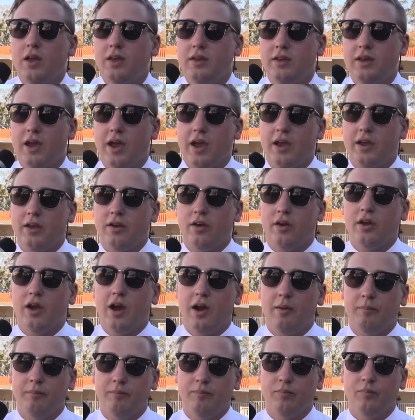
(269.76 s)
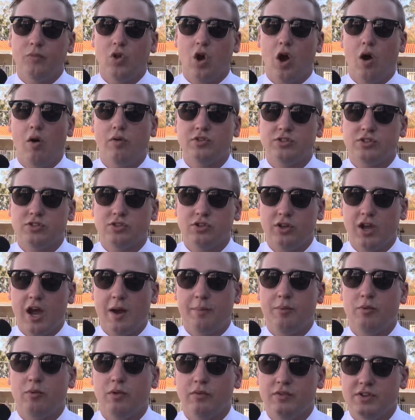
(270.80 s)
Yeah, you know, I wasn't too
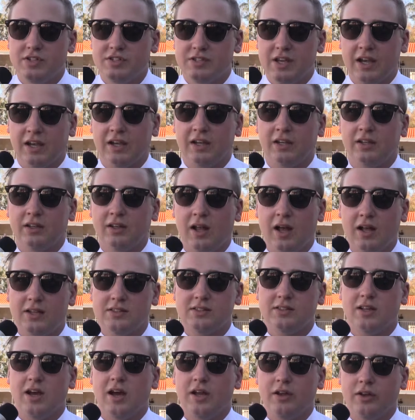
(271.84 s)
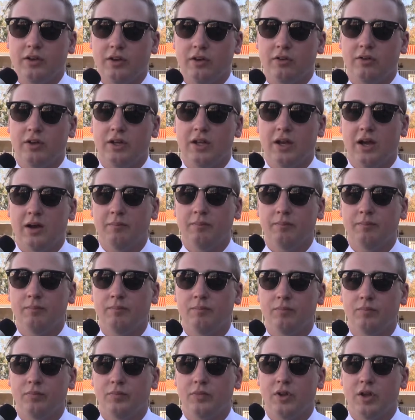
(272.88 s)
happy with his second last start. You know,
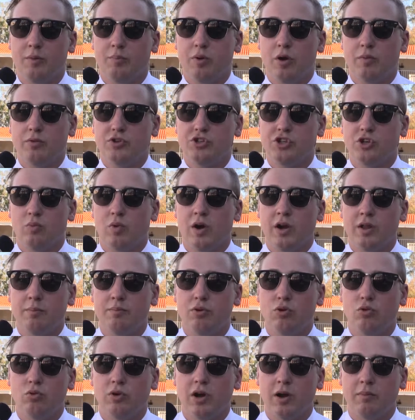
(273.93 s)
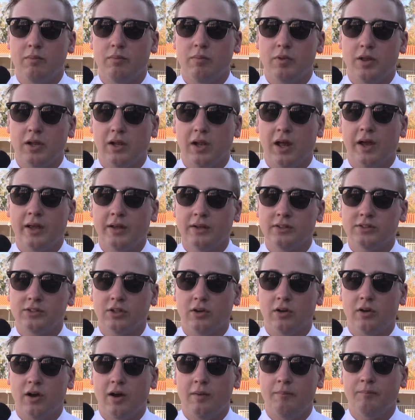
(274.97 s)
he probably should have won. He pulled up a bit late,
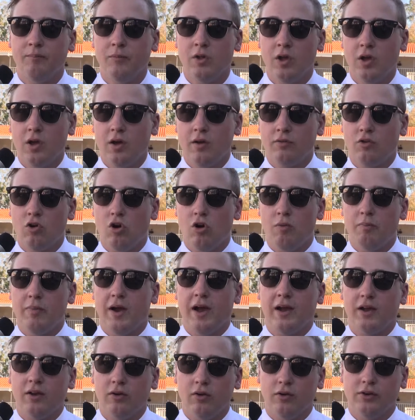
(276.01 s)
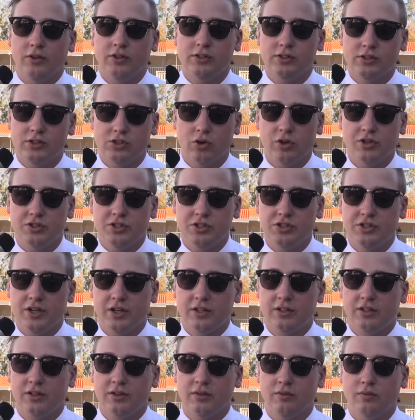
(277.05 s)
so gone back, got his joints
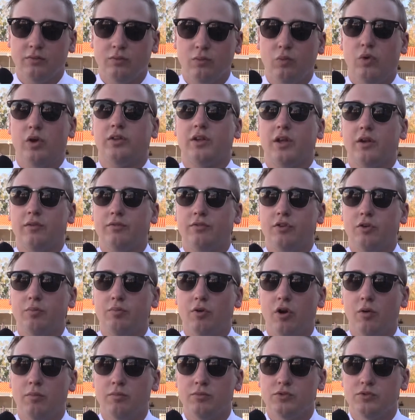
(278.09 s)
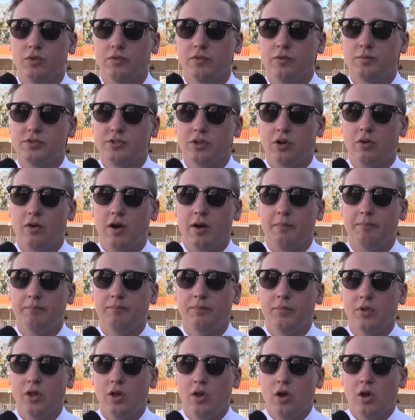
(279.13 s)
injected, and worked out a few problems with him. So
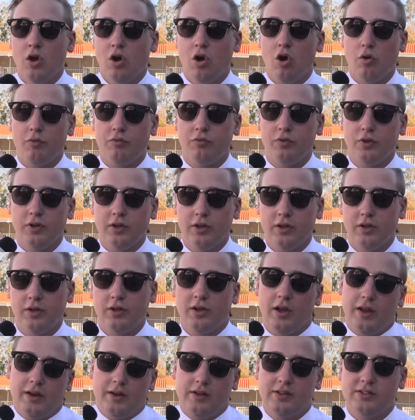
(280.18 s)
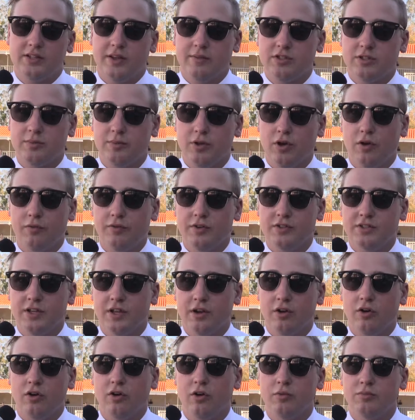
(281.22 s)
hopefully, and he seems to be off his head
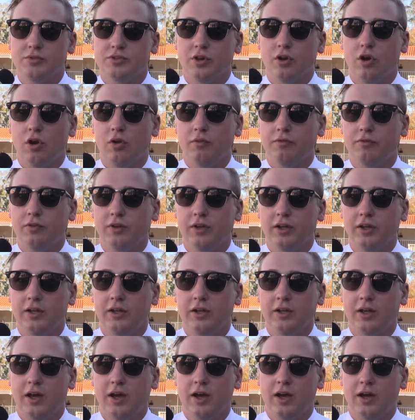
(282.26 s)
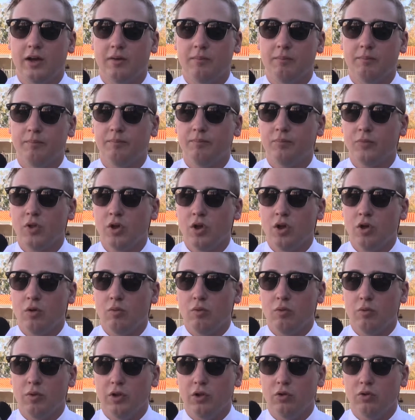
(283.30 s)
at home. So hopefully,
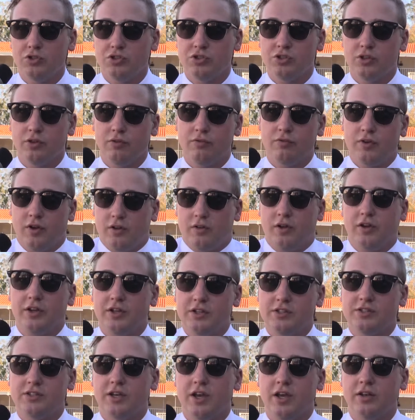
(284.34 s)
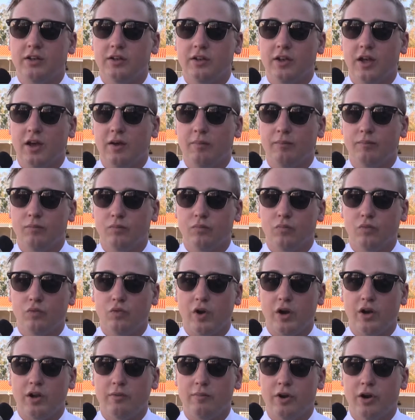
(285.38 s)
we'll be launching to the front, like you said, and
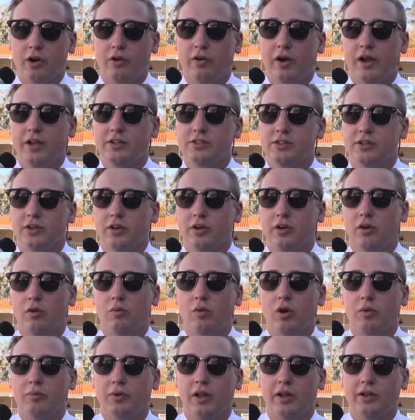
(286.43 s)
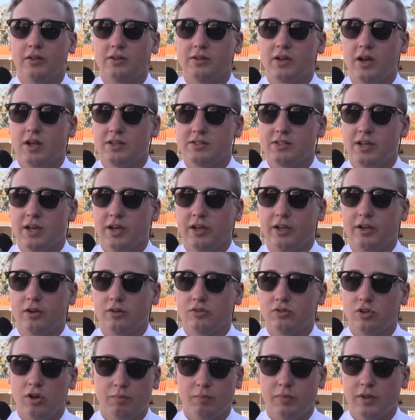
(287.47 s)
running a merry race. You know, I won't be letting Tarseo get on
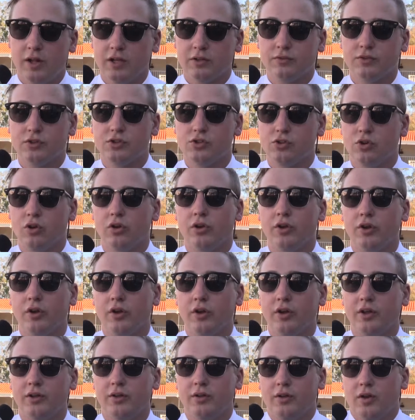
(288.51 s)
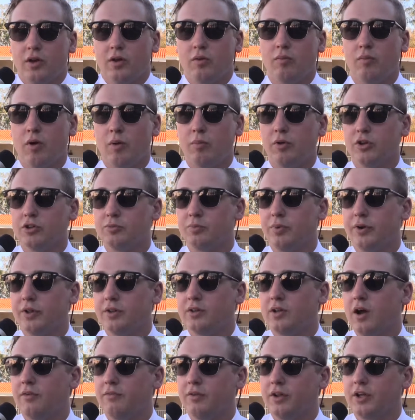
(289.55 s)
top of me. That's for sure. You know, my bloke's pretty
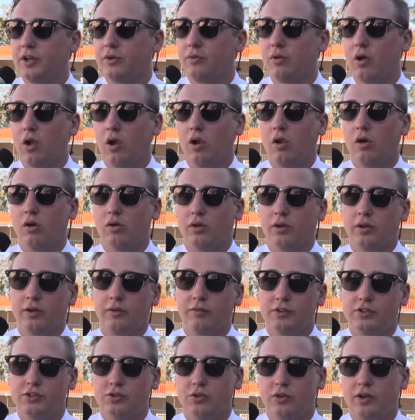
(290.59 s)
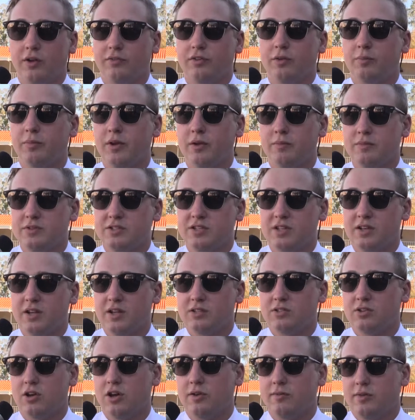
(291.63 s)
tough and he can roll along. And if he's good enough to beat me sitting
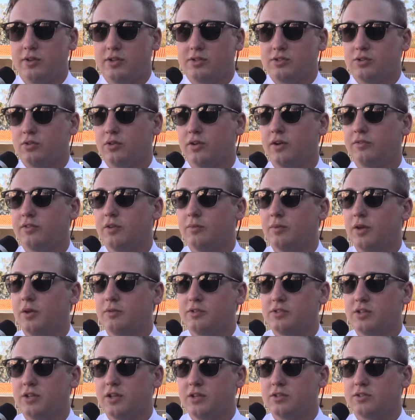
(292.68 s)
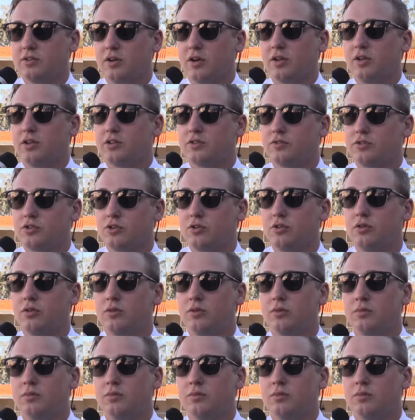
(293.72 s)
outside me, he's good enough to beat me sitting outside. That's for sure.